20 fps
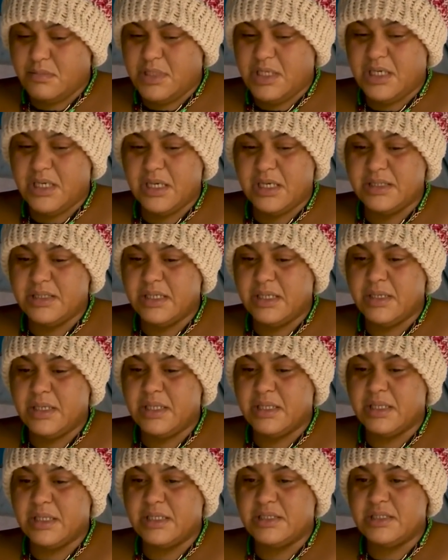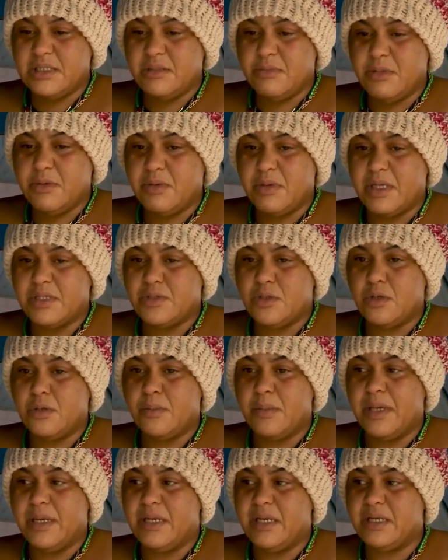because they didn't listen to me when I told
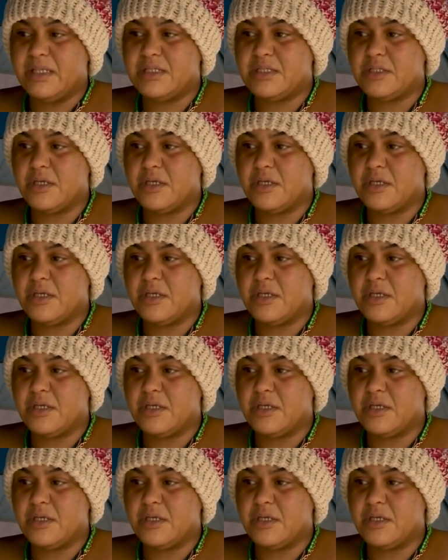them I needed